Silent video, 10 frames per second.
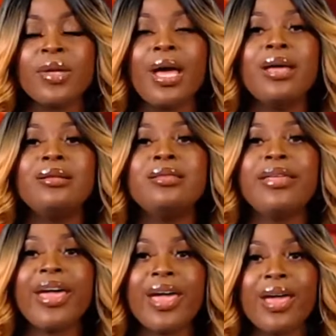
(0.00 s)
And
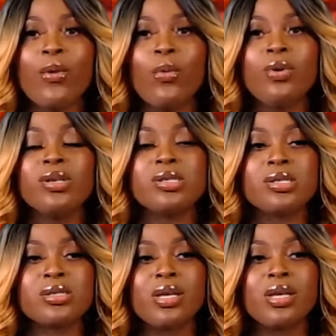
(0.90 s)
there
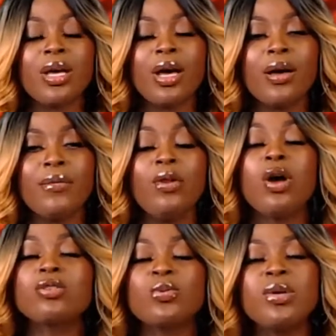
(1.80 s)
was
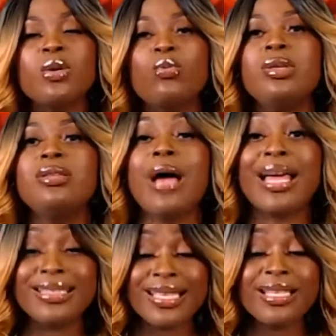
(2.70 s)
last week I
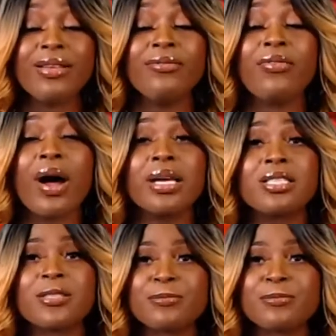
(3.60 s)
did invite